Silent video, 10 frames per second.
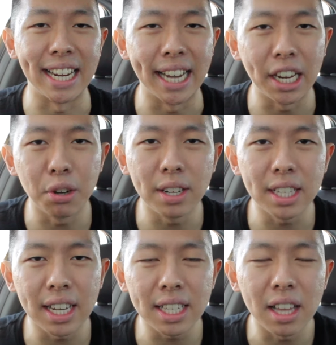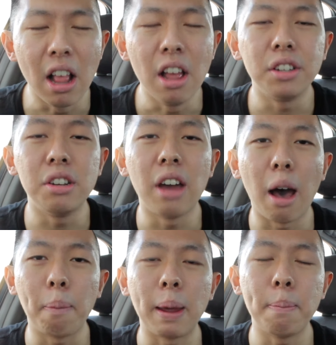eating noises to
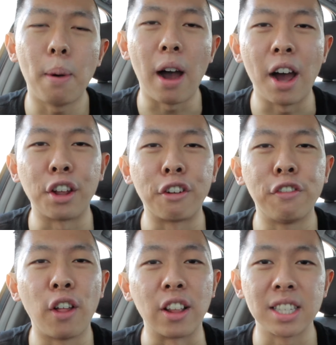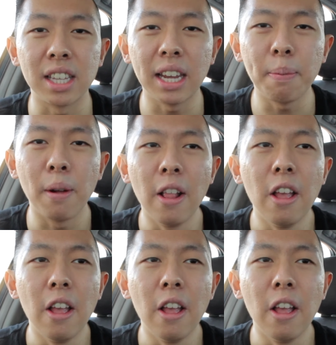help people either fall asleep